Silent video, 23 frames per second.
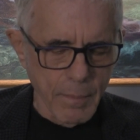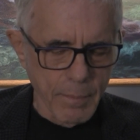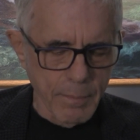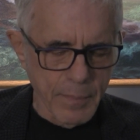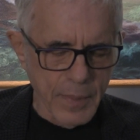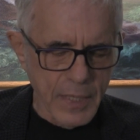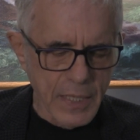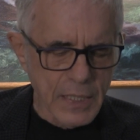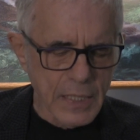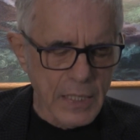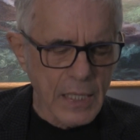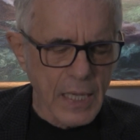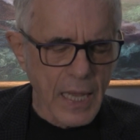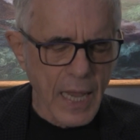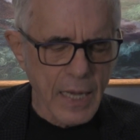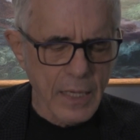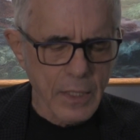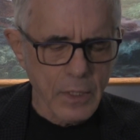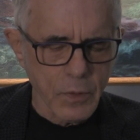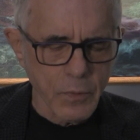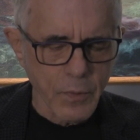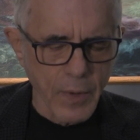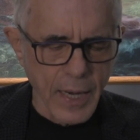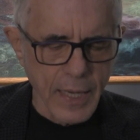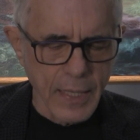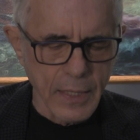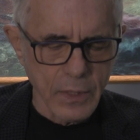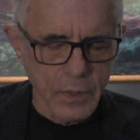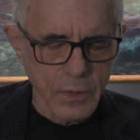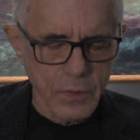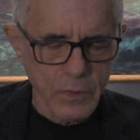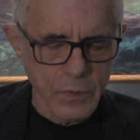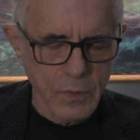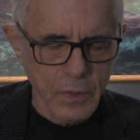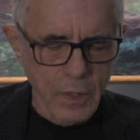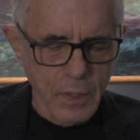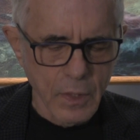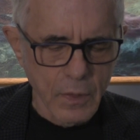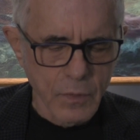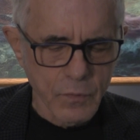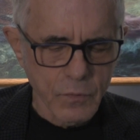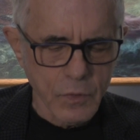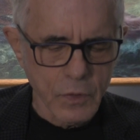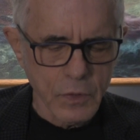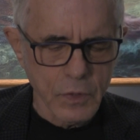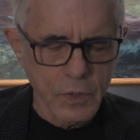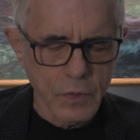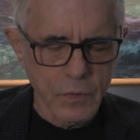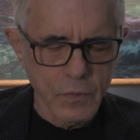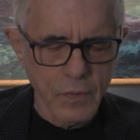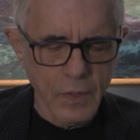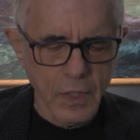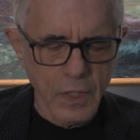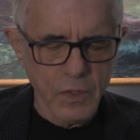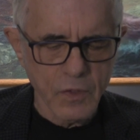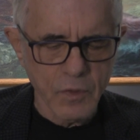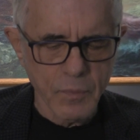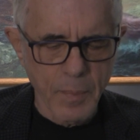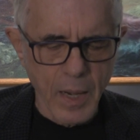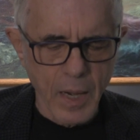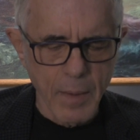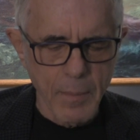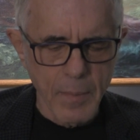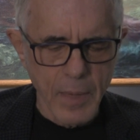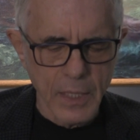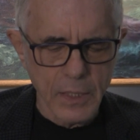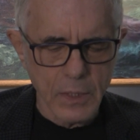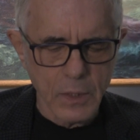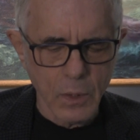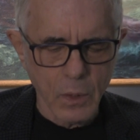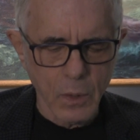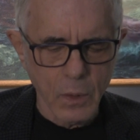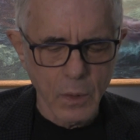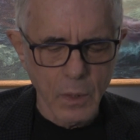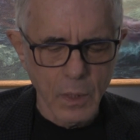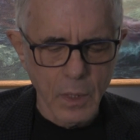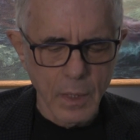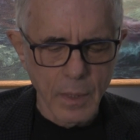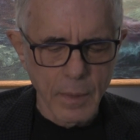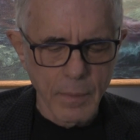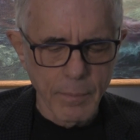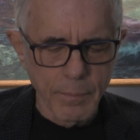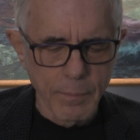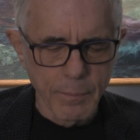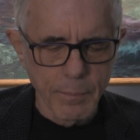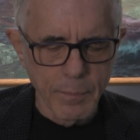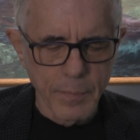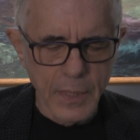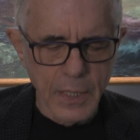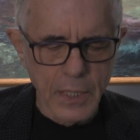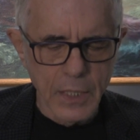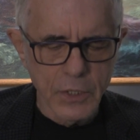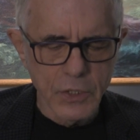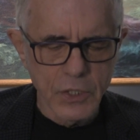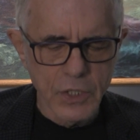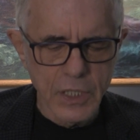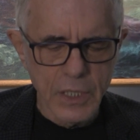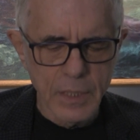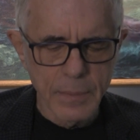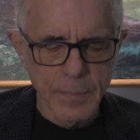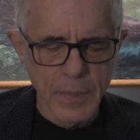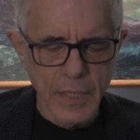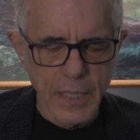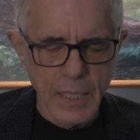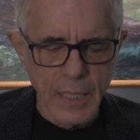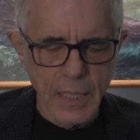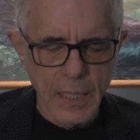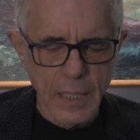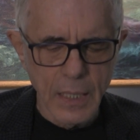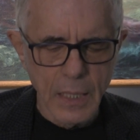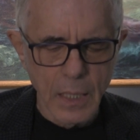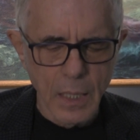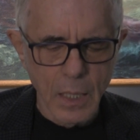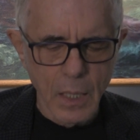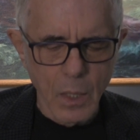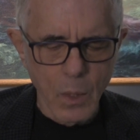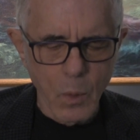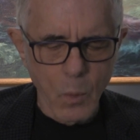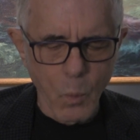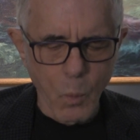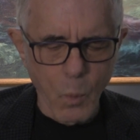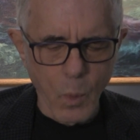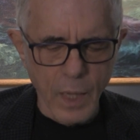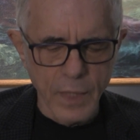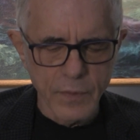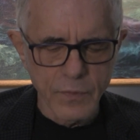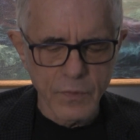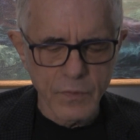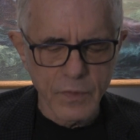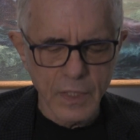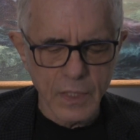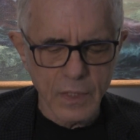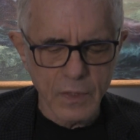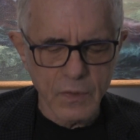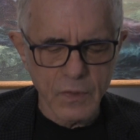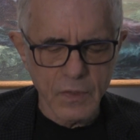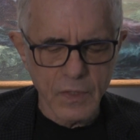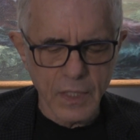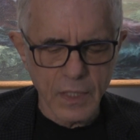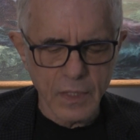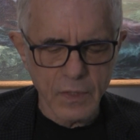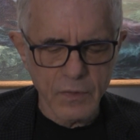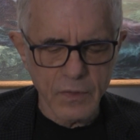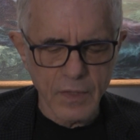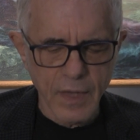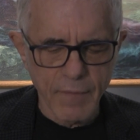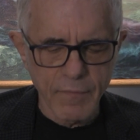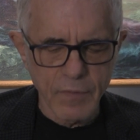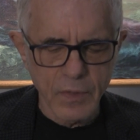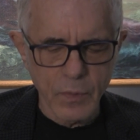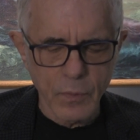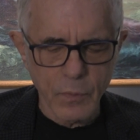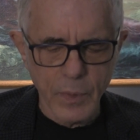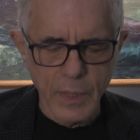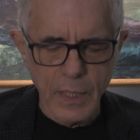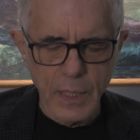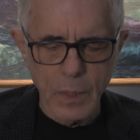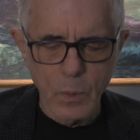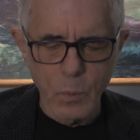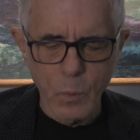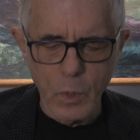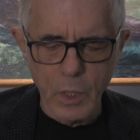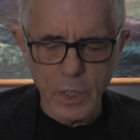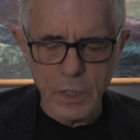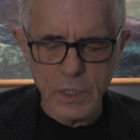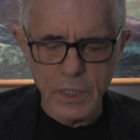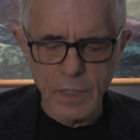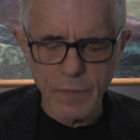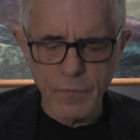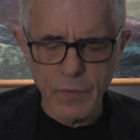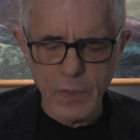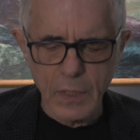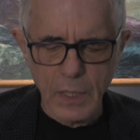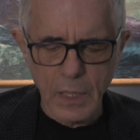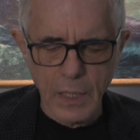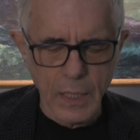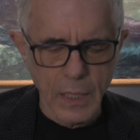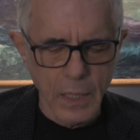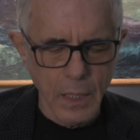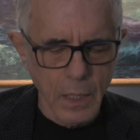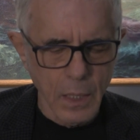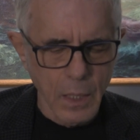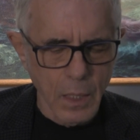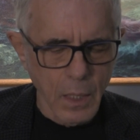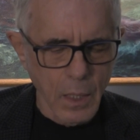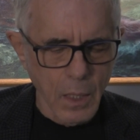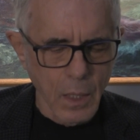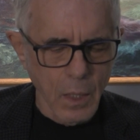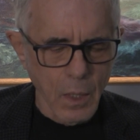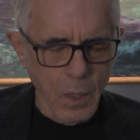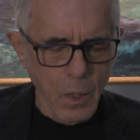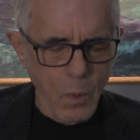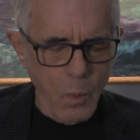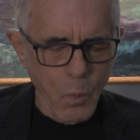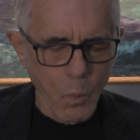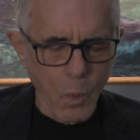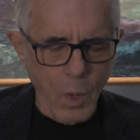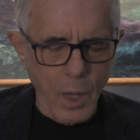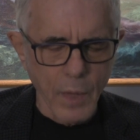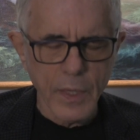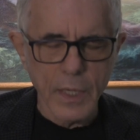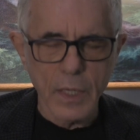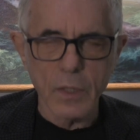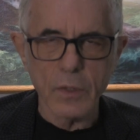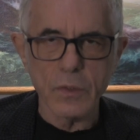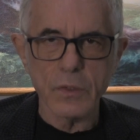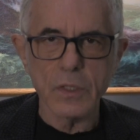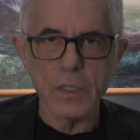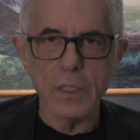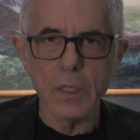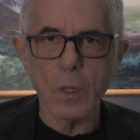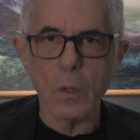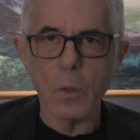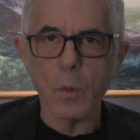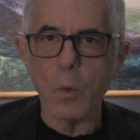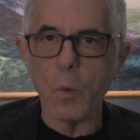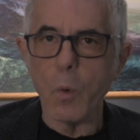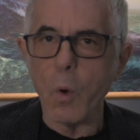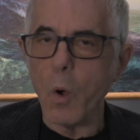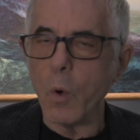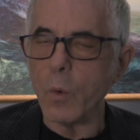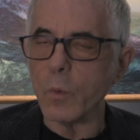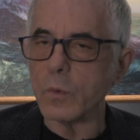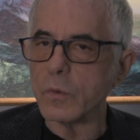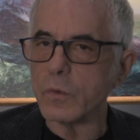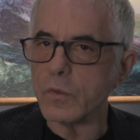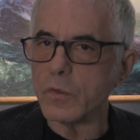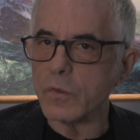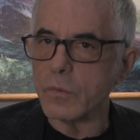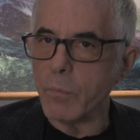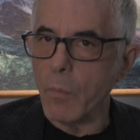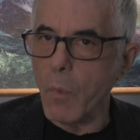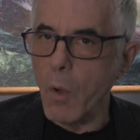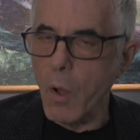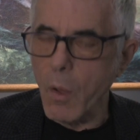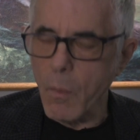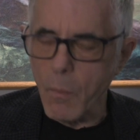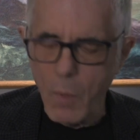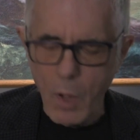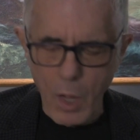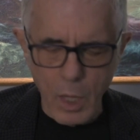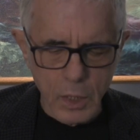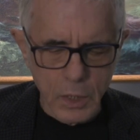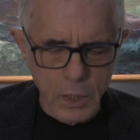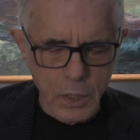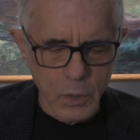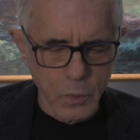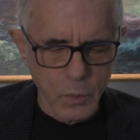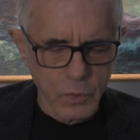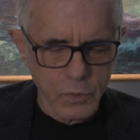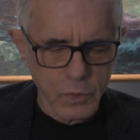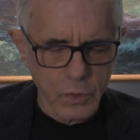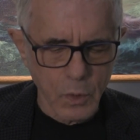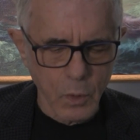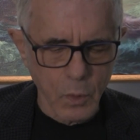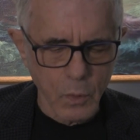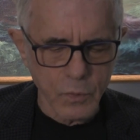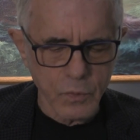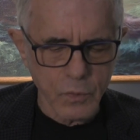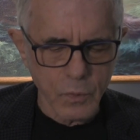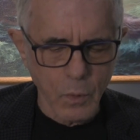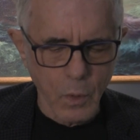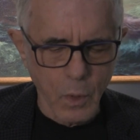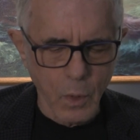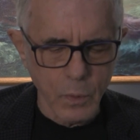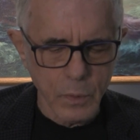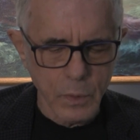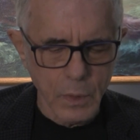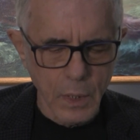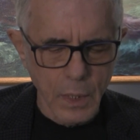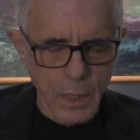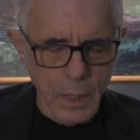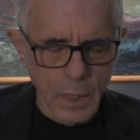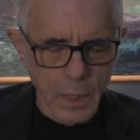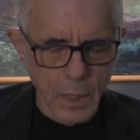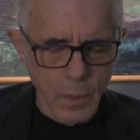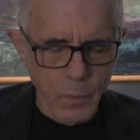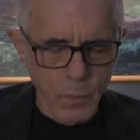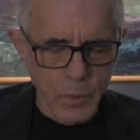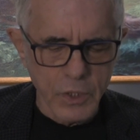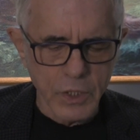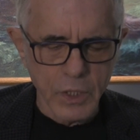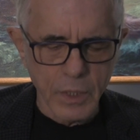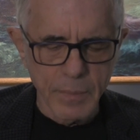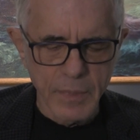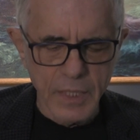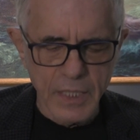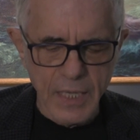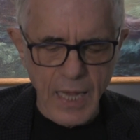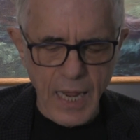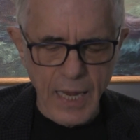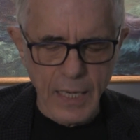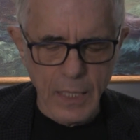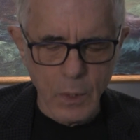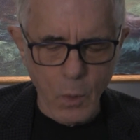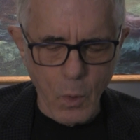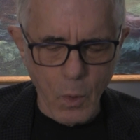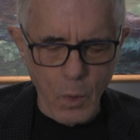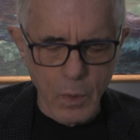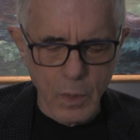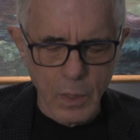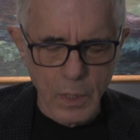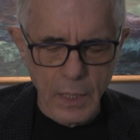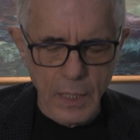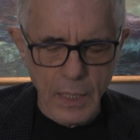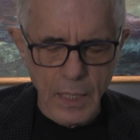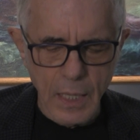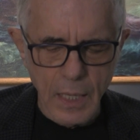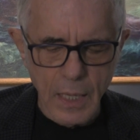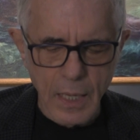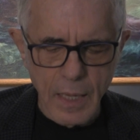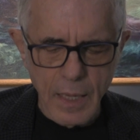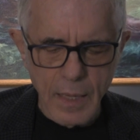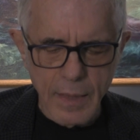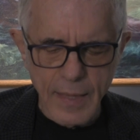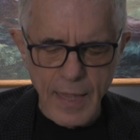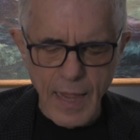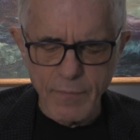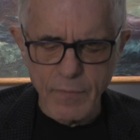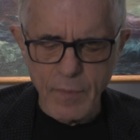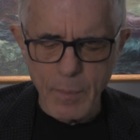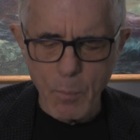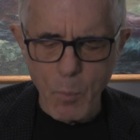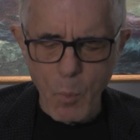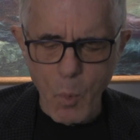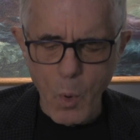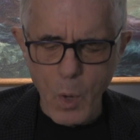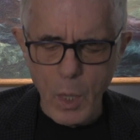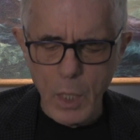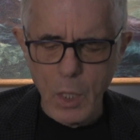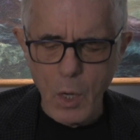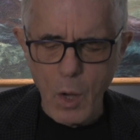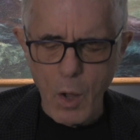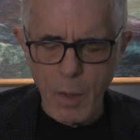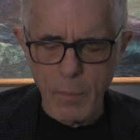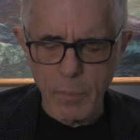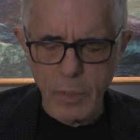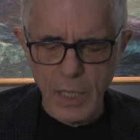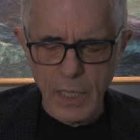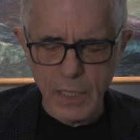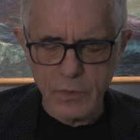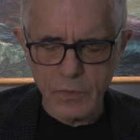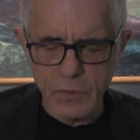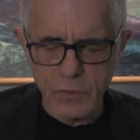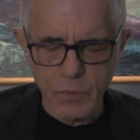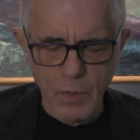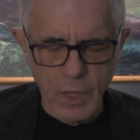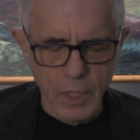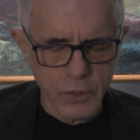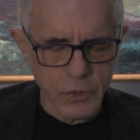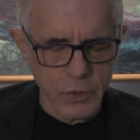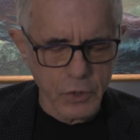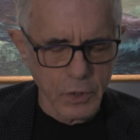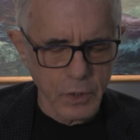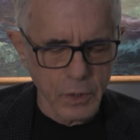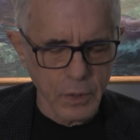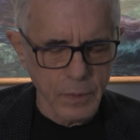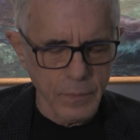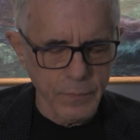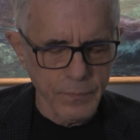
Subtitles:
BTK degraders, such as the experimental BGB-16673, work differently. While they are still, quote, small molecules, close quote, which can be taken orally, they have a more complex structure.